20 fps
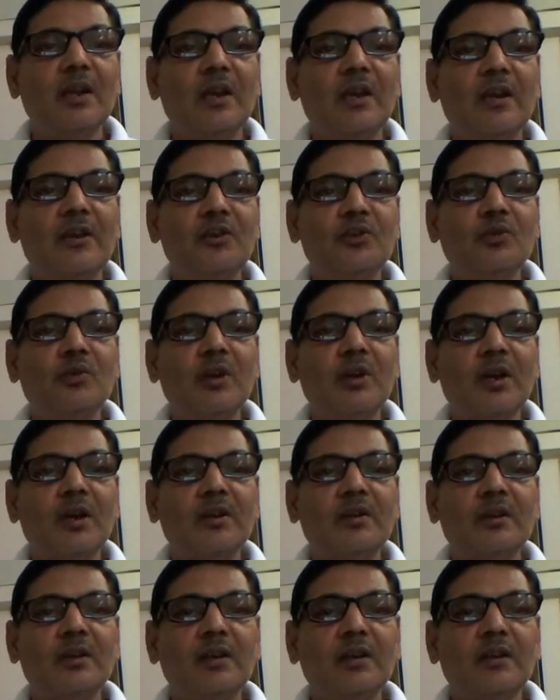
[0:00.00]
and you
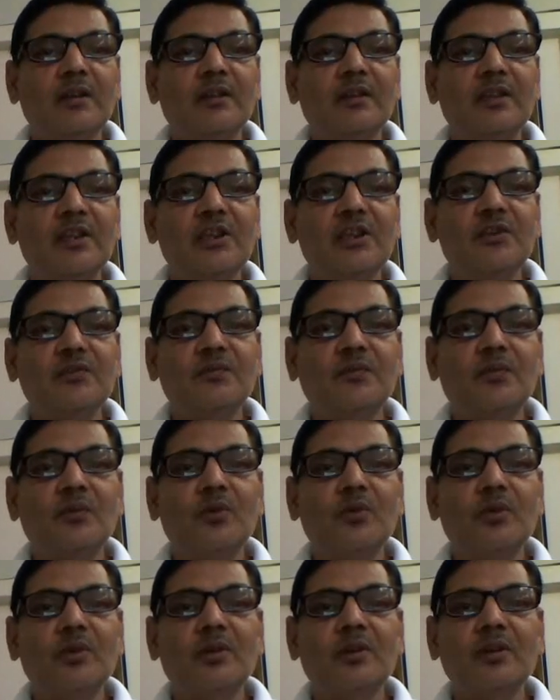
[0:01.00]
got these
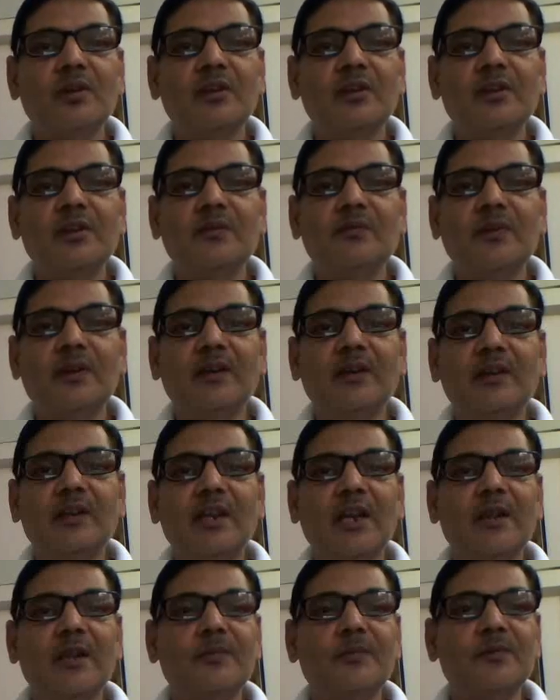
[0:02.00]
4 different
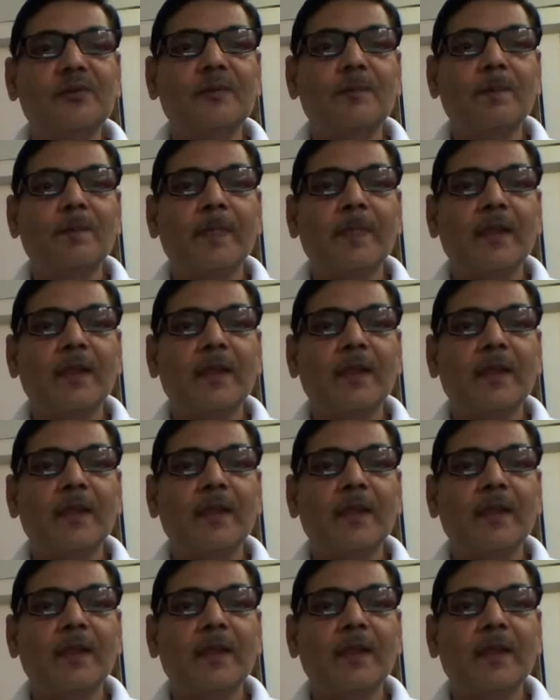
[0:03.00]
types.